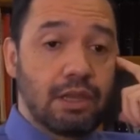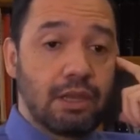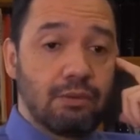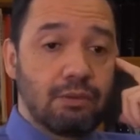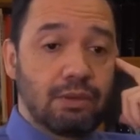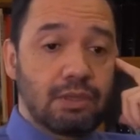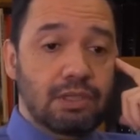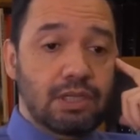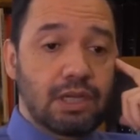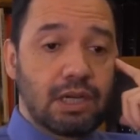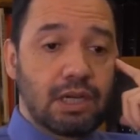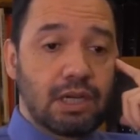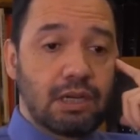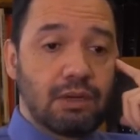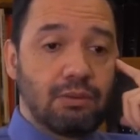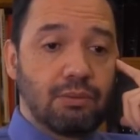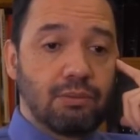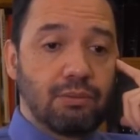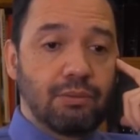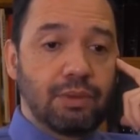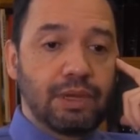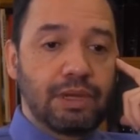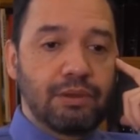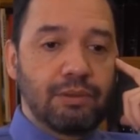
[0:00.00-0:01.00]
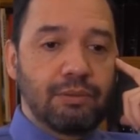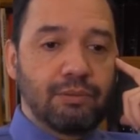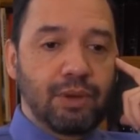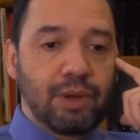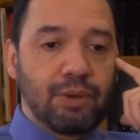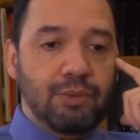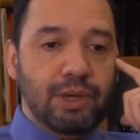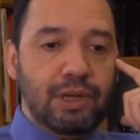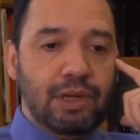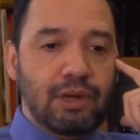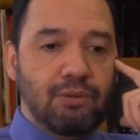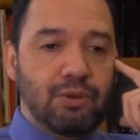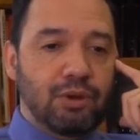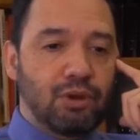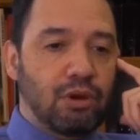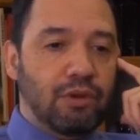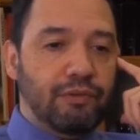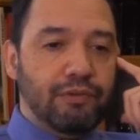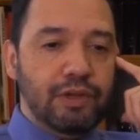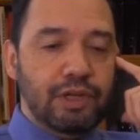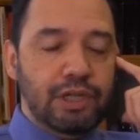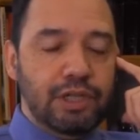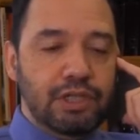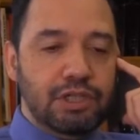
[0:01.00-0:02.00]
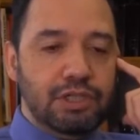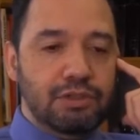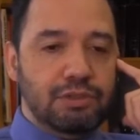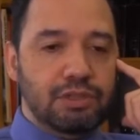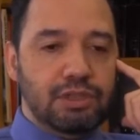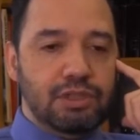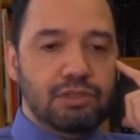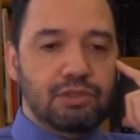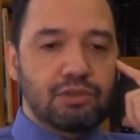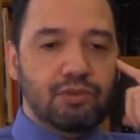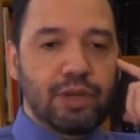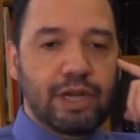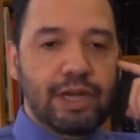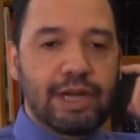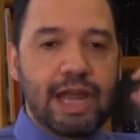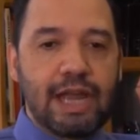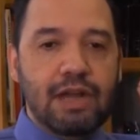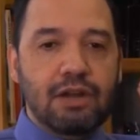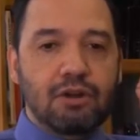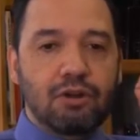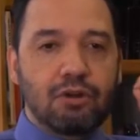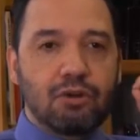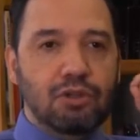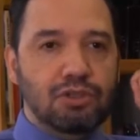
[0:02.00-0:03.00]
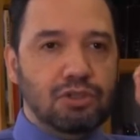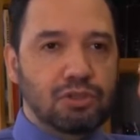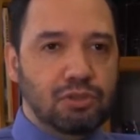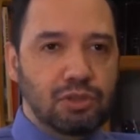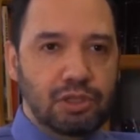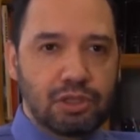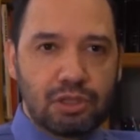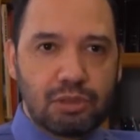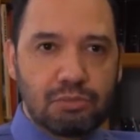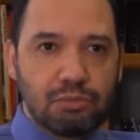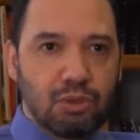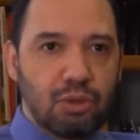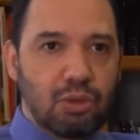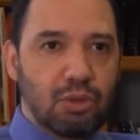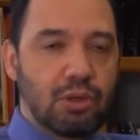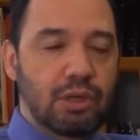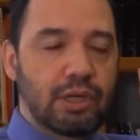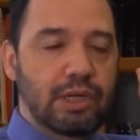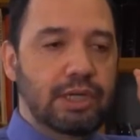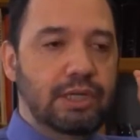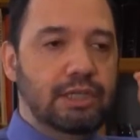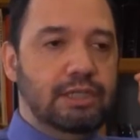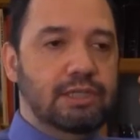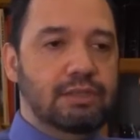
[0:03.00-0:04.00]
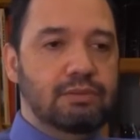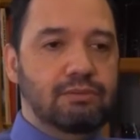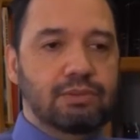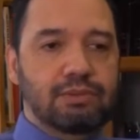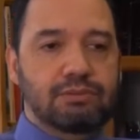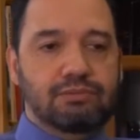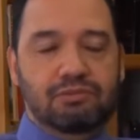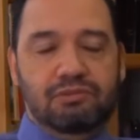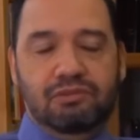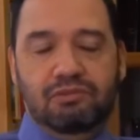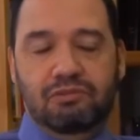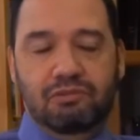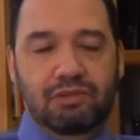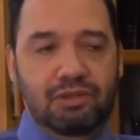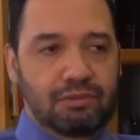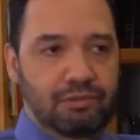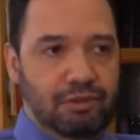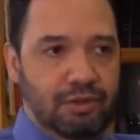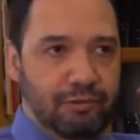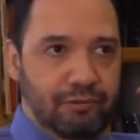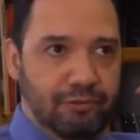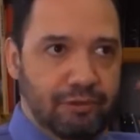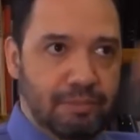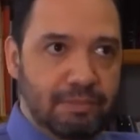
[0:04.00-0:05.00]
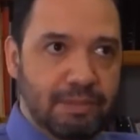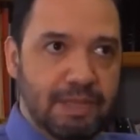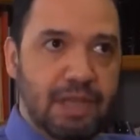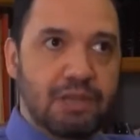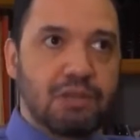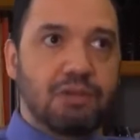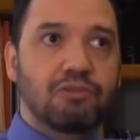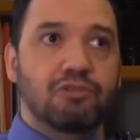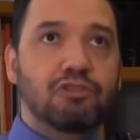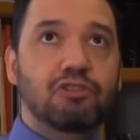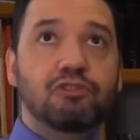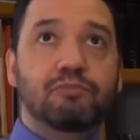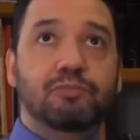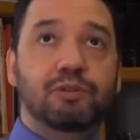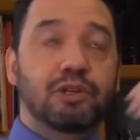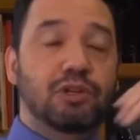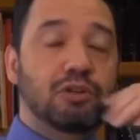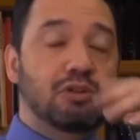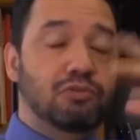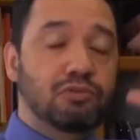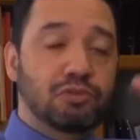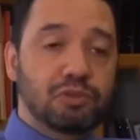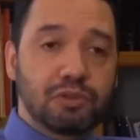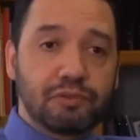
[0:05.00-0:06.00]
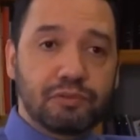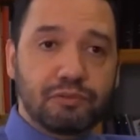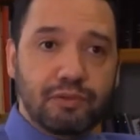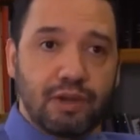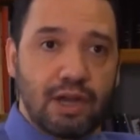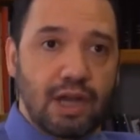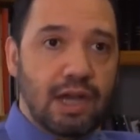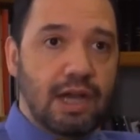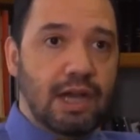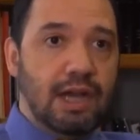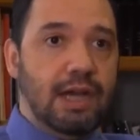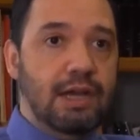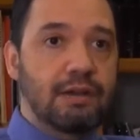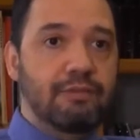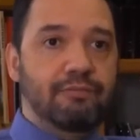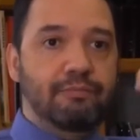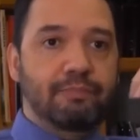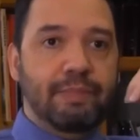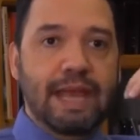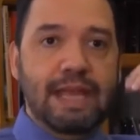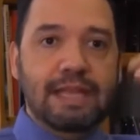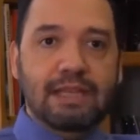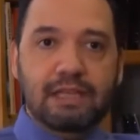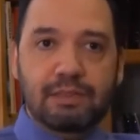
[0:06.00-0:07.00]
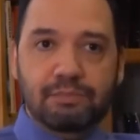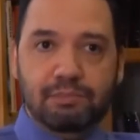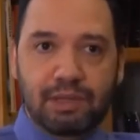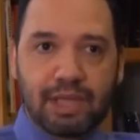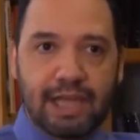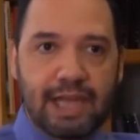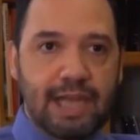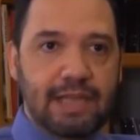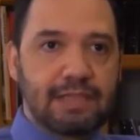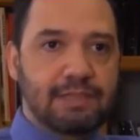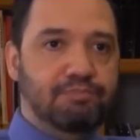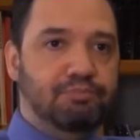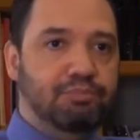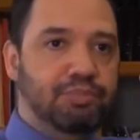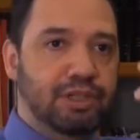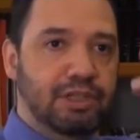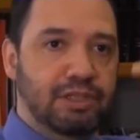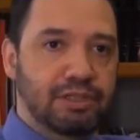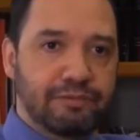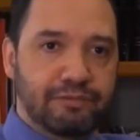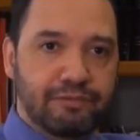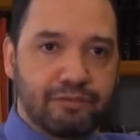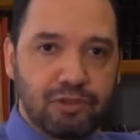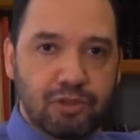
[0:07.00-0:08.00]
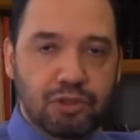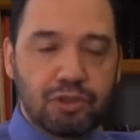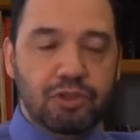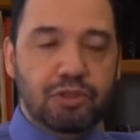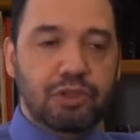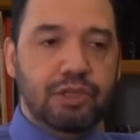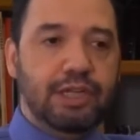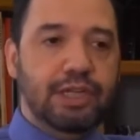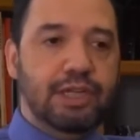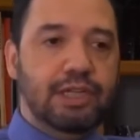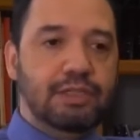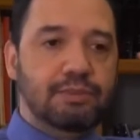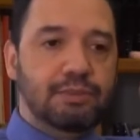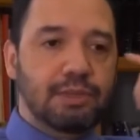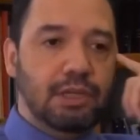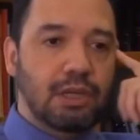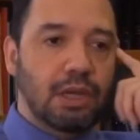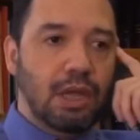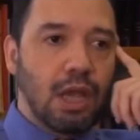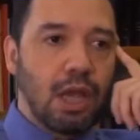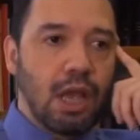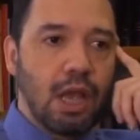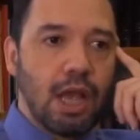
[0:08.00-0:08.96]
There was a, we, we worked at one orphanage. It was just twenty-nine girls and two little boys. We ripped down the roof, put a new roof on, painted the place, put some fruit trees. But